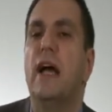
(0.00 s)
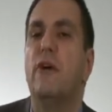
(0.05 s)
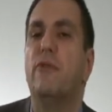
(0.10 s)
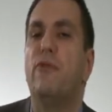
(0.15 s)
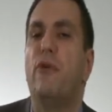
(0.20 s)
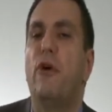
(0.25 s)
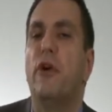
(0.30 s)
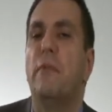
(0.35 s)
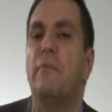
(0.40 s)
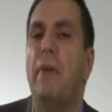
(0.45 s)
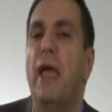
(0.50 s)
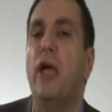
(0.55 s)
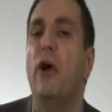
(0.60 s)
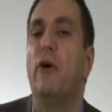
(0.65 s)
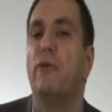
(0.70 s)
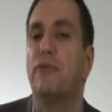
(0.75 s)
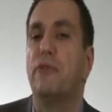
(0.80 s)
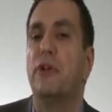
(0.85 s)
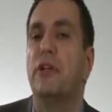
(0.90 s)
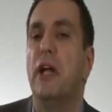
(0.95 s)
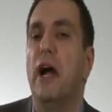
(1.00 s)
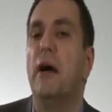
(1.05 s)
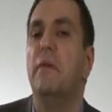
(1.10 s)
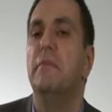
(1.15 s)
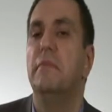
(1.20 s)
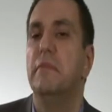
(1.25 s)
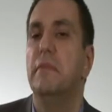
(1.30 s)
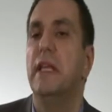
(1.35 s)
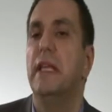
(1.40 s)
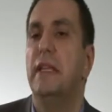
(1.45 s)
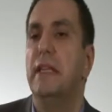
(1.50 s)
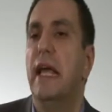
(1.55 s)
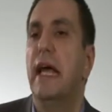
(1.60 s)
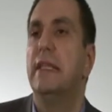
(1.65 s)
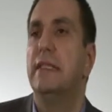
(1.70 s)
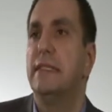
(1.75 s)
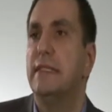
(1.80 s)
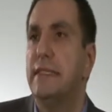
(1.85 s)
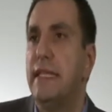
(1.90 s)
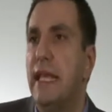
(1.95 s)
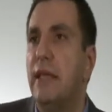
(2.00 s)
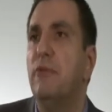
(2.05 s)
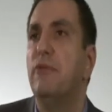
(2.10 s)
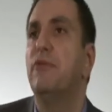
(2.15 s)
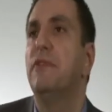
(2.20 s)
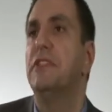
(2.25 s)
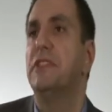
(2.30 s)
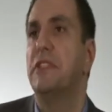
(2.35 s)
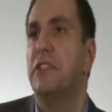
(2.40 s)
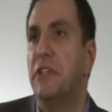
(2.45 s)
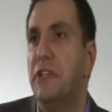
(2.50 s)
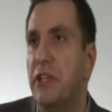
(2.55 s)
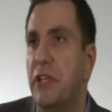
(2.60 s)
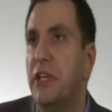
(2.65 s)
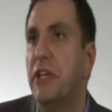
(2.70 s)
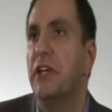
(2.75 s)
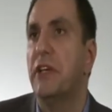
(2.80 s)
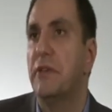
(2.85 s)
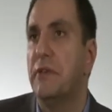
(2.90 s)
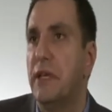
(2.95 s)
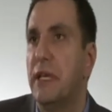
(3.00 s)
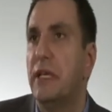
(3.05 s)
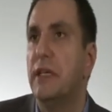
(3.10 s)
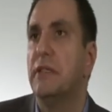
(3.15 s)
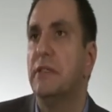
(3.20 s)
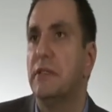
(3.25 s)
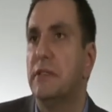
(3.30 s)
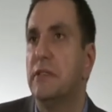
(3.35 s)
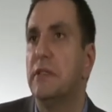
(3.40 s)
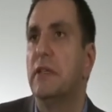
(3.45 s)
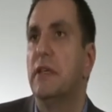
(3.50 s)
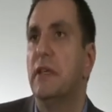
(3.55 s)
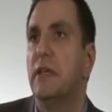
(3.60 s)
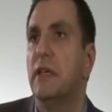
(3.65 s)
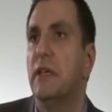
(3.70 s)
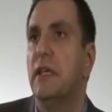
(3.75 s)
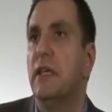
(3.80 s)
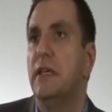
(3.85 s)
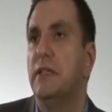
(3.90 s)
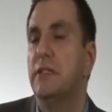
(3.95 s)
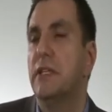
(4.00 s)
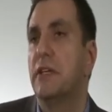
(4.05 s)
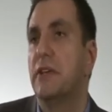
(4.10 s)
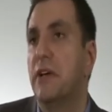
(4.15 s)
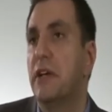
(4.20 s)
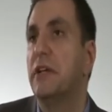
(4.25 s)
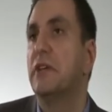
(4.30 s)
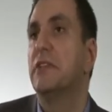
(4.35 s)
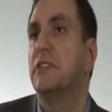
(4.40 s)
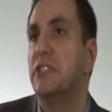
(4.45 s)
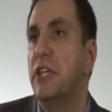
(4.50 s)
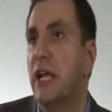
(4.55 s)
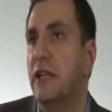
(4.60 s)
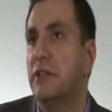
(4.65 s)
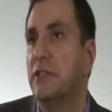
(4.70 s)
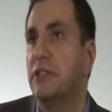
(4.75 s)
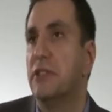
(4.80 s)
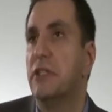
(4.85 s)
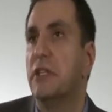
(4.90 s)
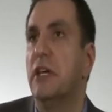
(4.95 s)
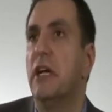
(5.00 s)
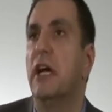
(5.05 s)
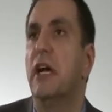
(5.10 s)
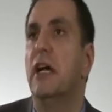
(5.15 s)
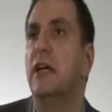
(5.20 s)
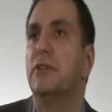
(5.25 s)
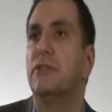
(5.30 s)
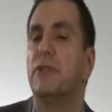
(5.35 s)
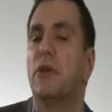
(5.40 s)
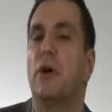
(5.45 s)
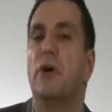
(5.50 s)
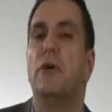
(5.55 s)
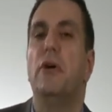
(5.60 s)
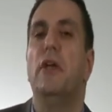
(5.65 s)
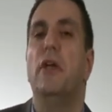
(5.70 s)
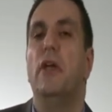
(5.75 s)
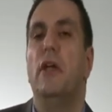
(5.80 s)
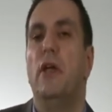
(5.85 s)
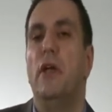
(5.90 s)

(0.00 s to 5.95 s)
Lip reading: for the payoff to come in that same fiscal year is a critical challenge. So